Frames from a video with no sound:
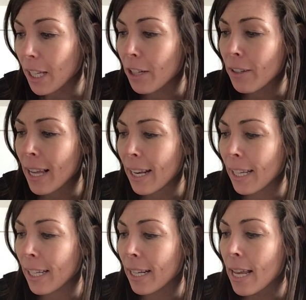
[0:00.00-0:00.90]
enter that
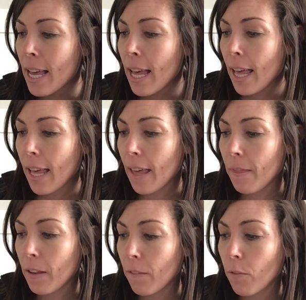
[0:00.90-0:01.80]
in,
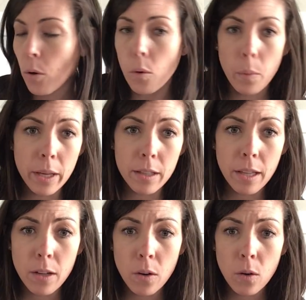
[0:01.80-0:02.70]
and then for a
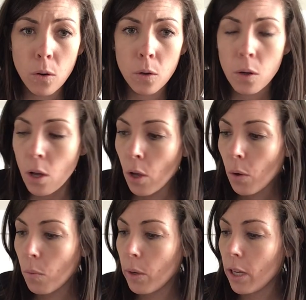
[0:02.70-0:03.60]
weekly goal,
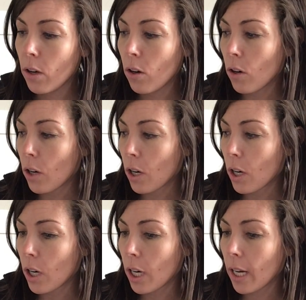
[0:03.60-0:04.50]
we
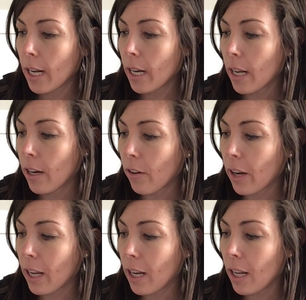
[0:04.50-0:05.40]
are gonna enter
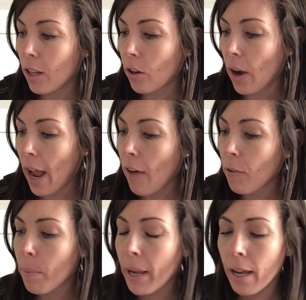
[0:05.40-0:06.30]
in either
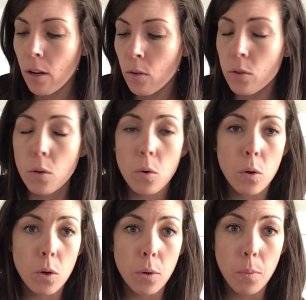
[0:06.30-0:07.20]
1/2 pound
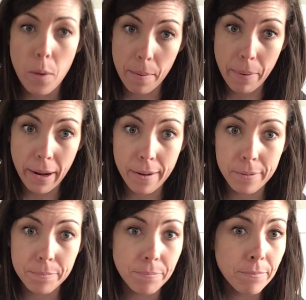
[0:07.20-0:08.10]
or 1
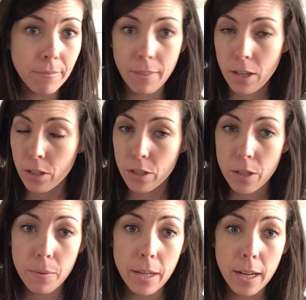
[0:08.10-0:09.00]
pound. There's
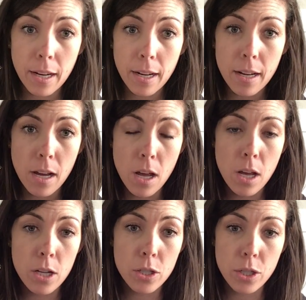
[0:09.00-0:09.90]
no need
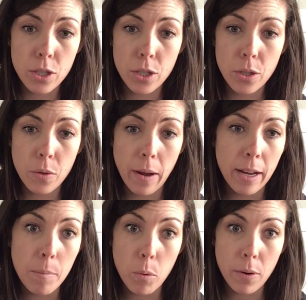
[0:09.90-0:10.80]
to do
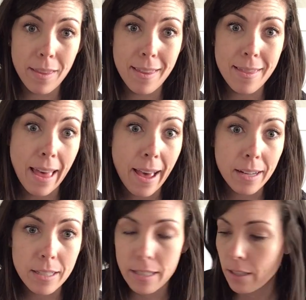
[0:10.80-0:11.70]
any more than
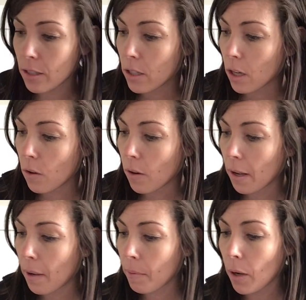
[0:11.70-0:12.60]
that. And so
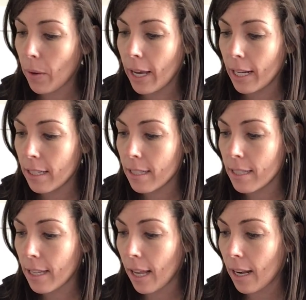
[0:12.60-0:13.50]
go ahead and
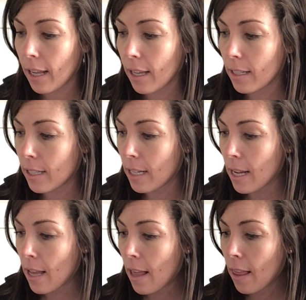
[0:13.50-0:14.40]
set it
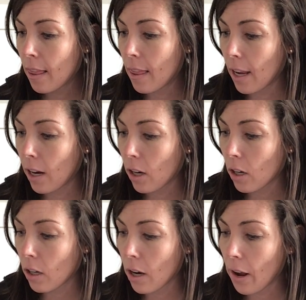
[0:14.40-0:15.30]

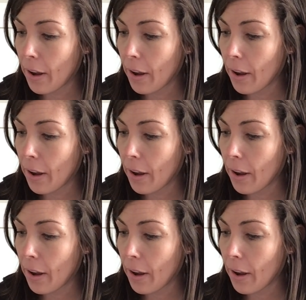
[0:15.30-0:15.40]
there.